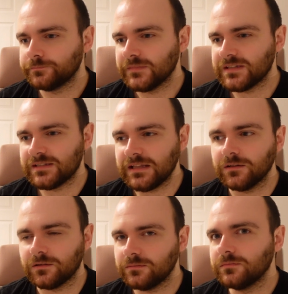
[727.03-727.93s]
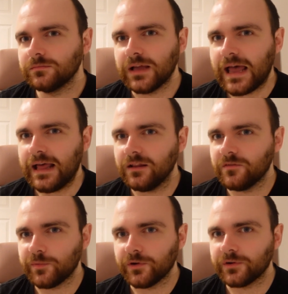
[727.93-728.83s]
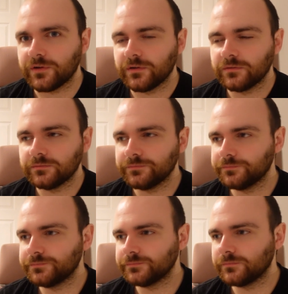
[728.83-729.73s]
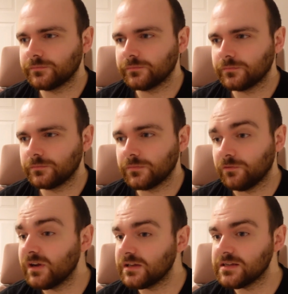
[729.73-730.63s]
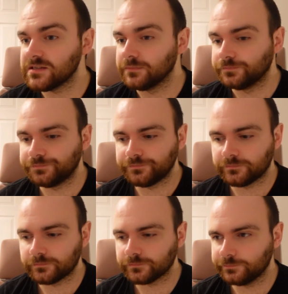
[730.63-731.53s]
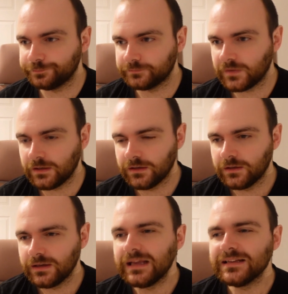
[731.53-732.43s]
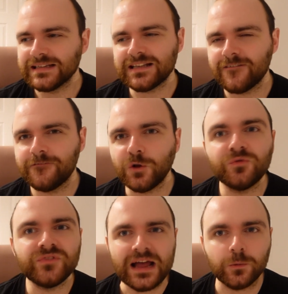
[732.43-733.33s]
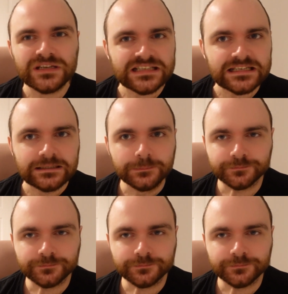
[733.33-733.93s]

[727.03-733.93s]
still a hell of a product. It really is. It tastes like full fat whiskey.